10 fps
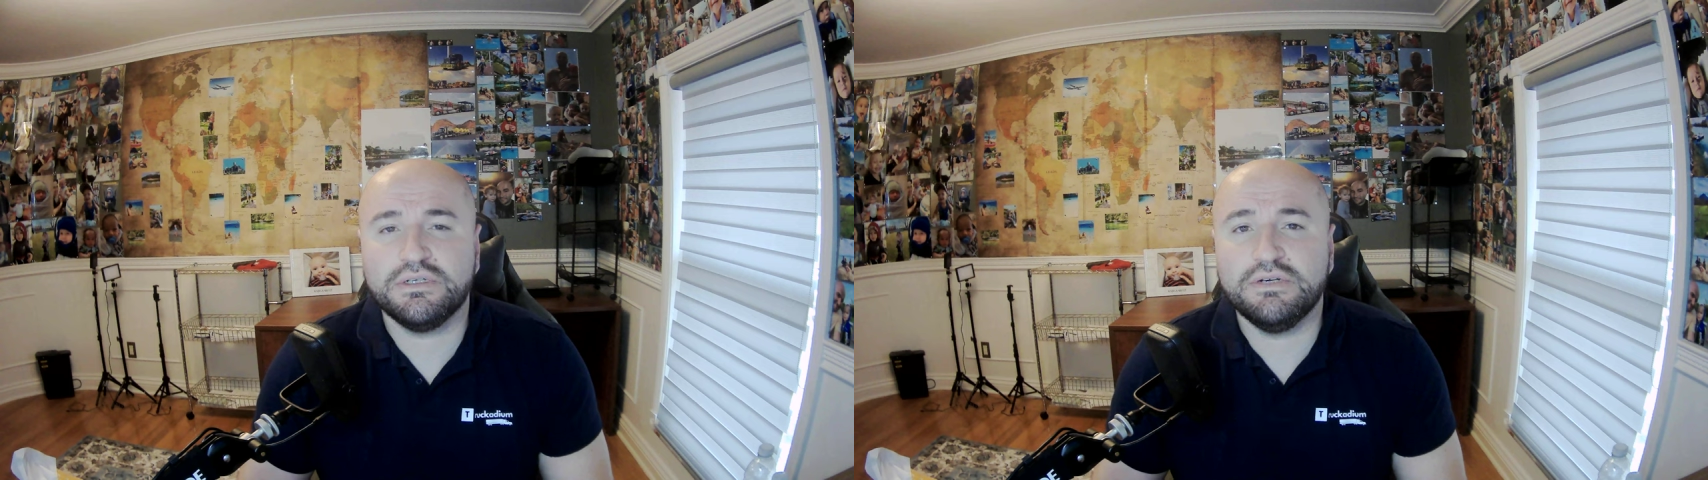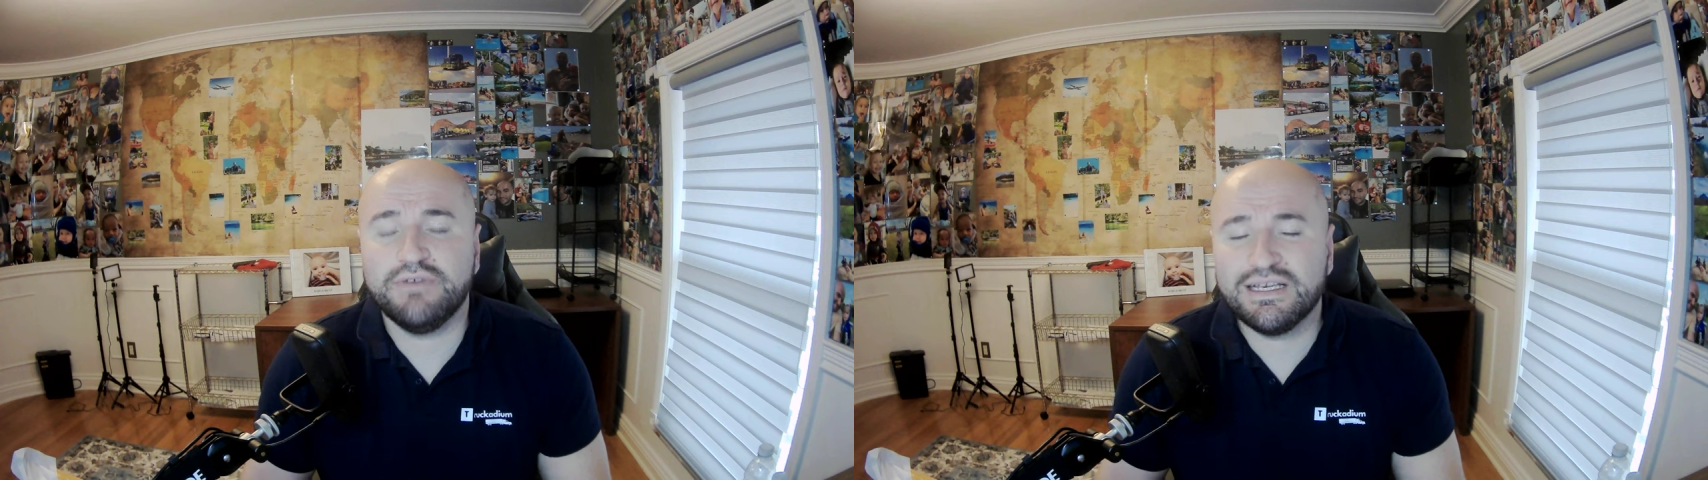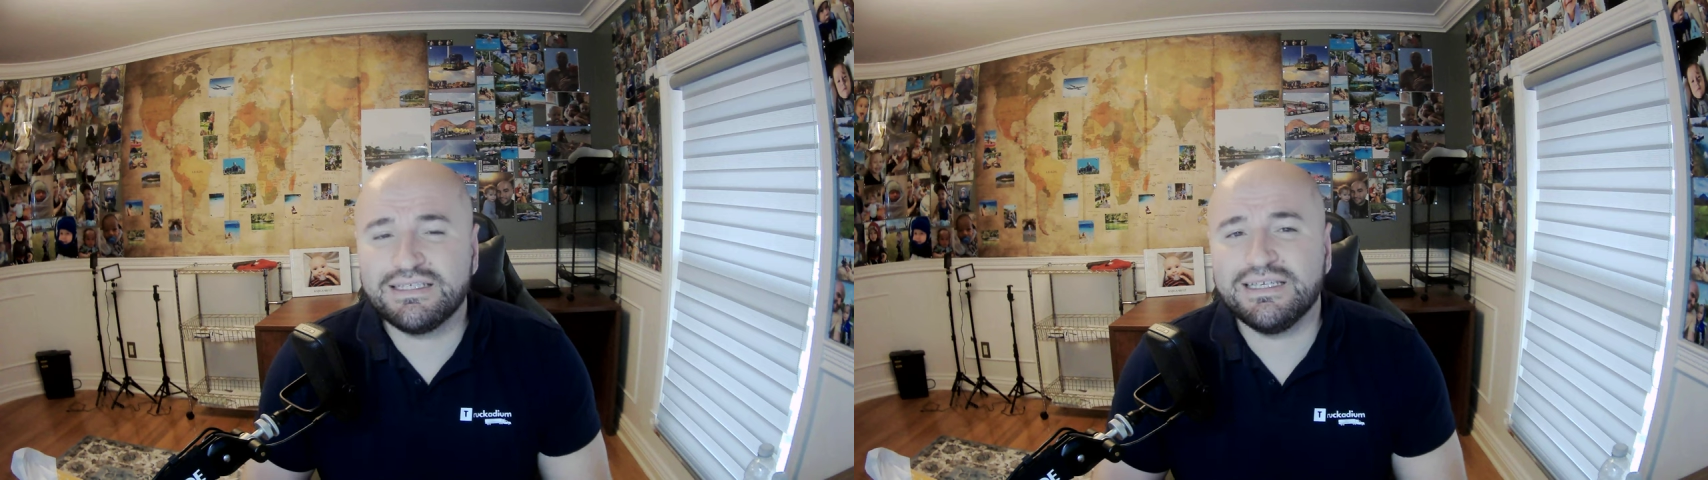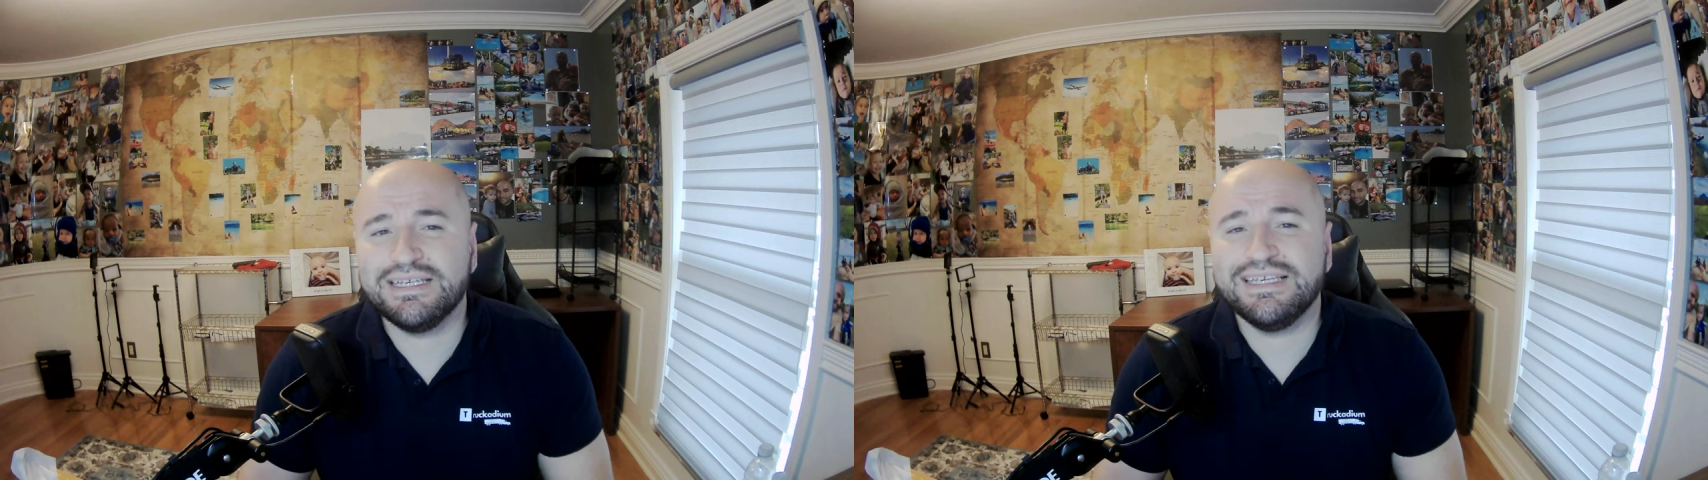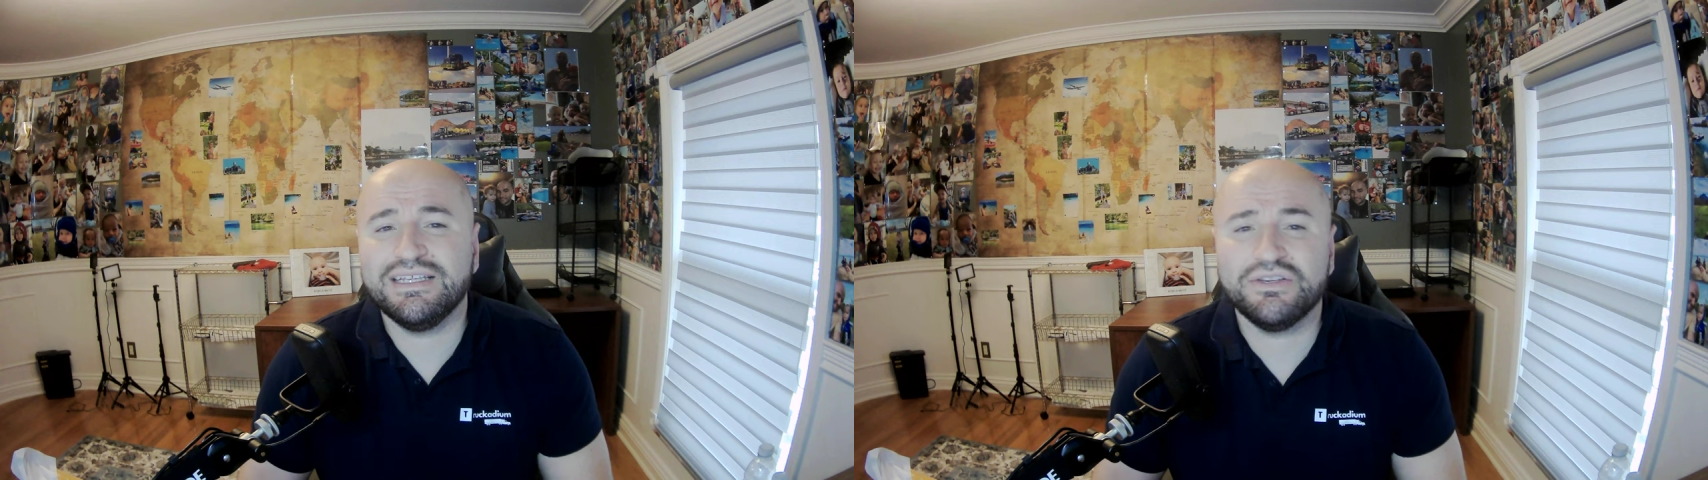
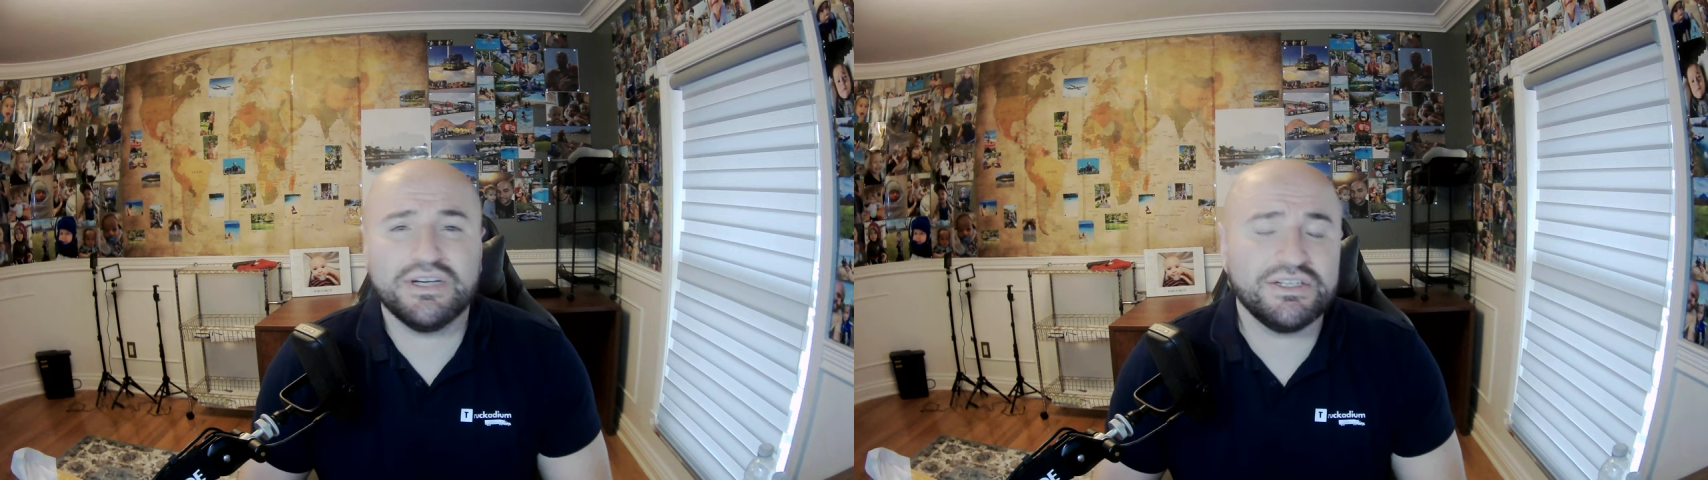Investing in your